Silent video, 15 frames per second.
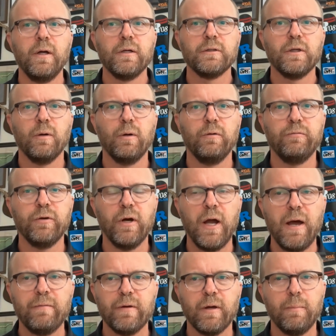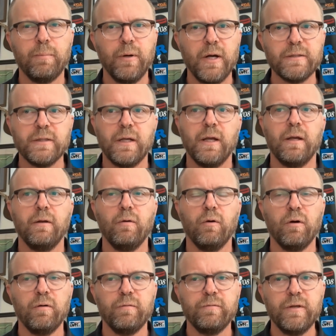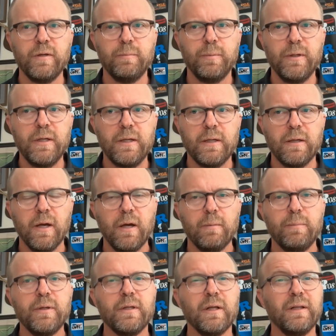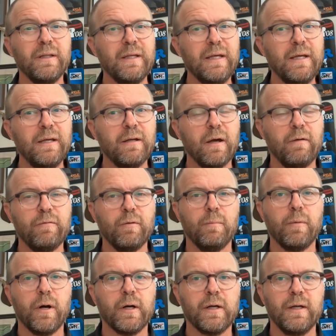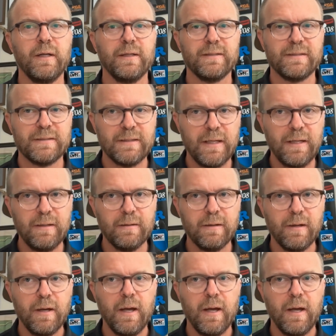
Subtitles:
So if you're having a president or a VP be the lead of the marketing seat